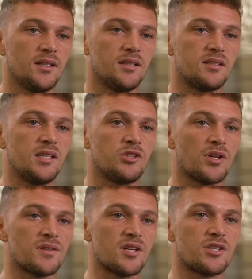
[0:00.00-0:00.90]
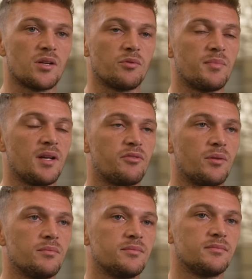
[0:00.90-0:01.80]
you see the transition that we've made
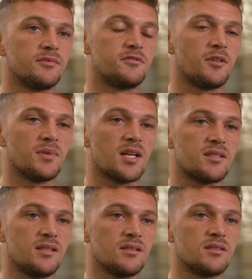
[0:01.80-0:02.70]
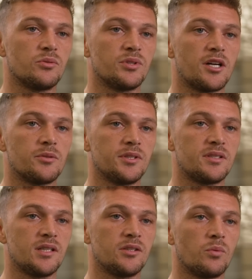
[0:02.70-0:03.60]
from last season till now. You
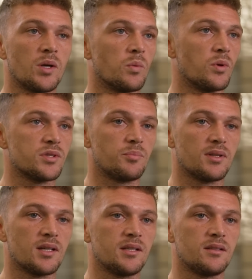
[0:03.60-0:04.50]
see the way we want to play.